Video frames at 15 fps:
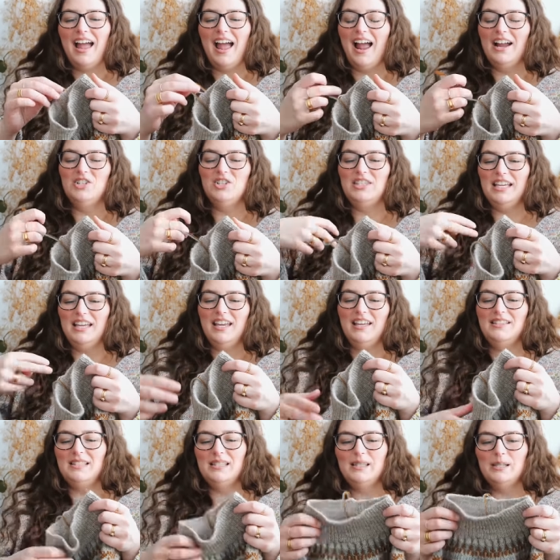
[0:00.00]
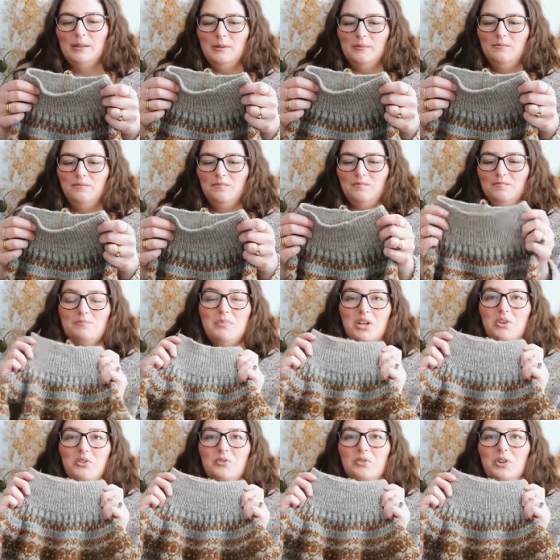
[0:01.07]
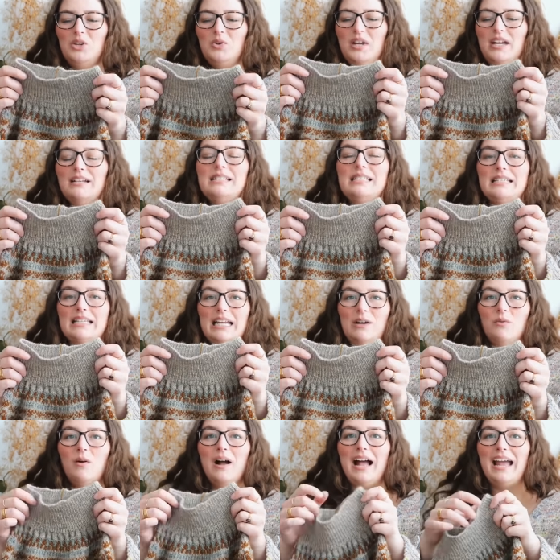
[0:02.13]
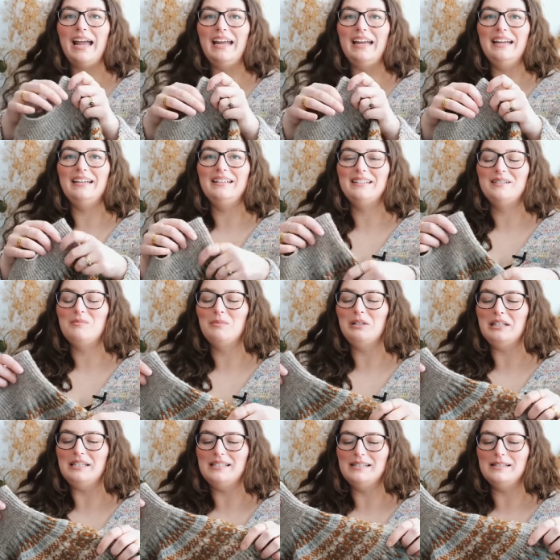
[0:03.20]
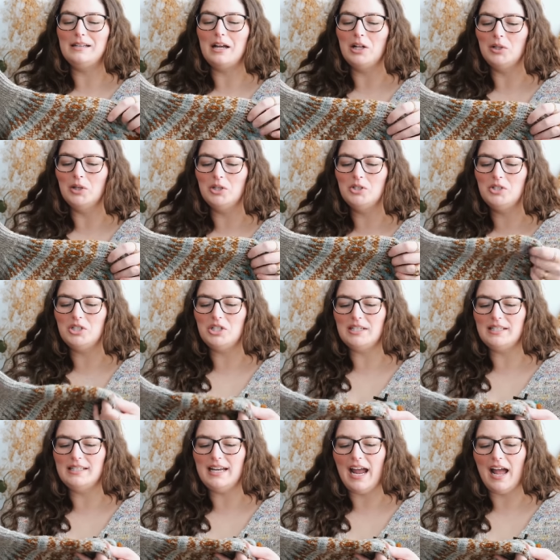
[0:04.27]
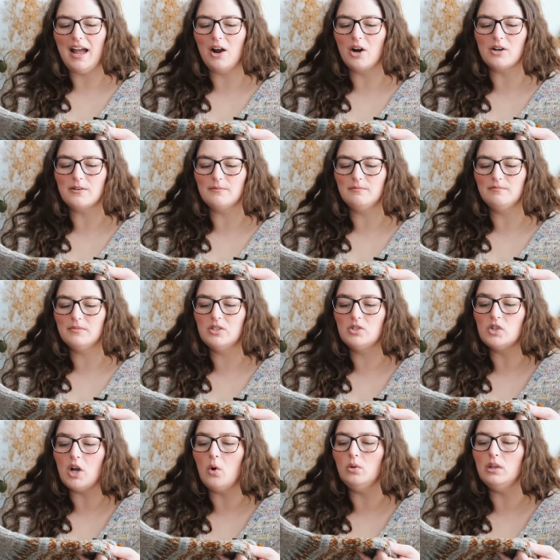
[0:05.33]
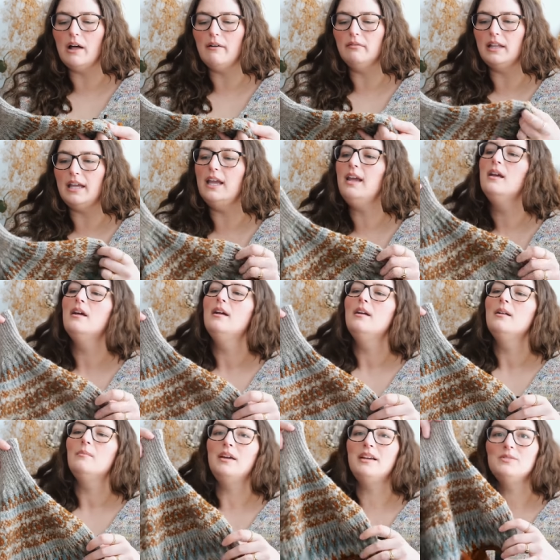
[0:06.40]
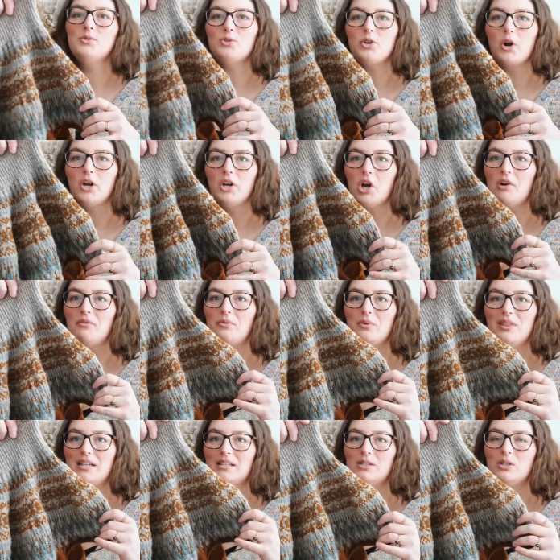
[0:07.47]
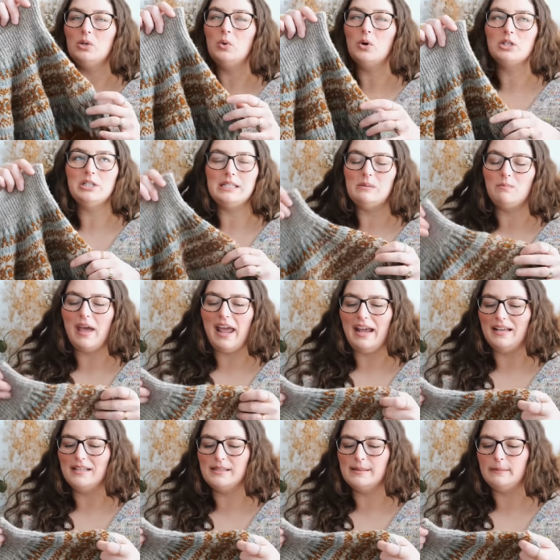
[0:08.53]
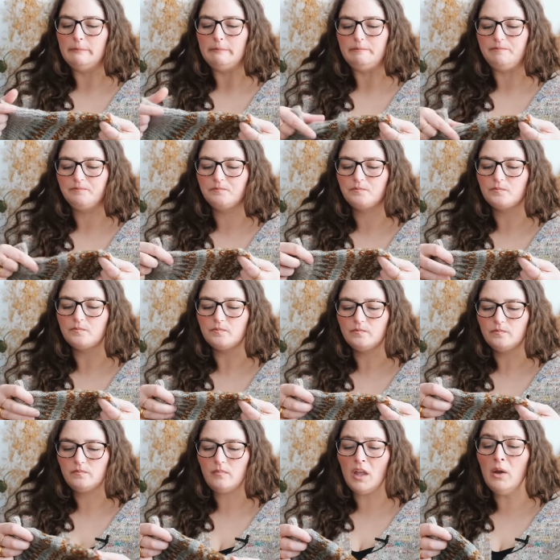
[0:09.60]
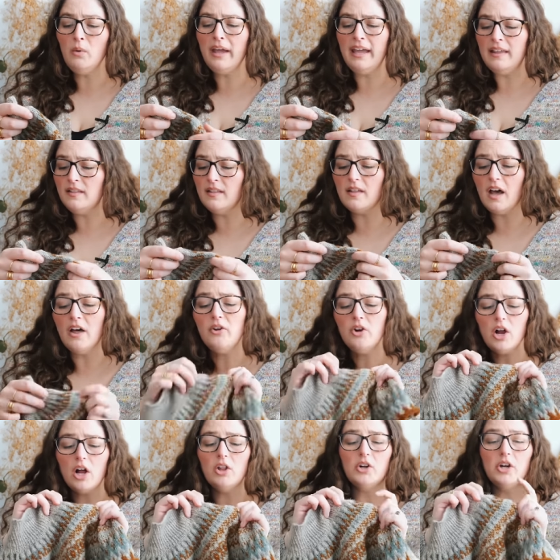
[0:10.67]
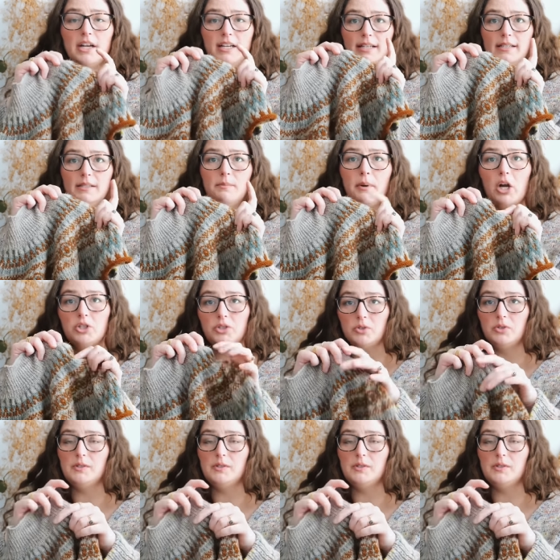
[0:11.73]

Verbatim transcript: I just think it's beautiful. You can see why Melissa's colors just are so lovely, because they're starting off with this gorgeous base. Okay, and then the other color is Personal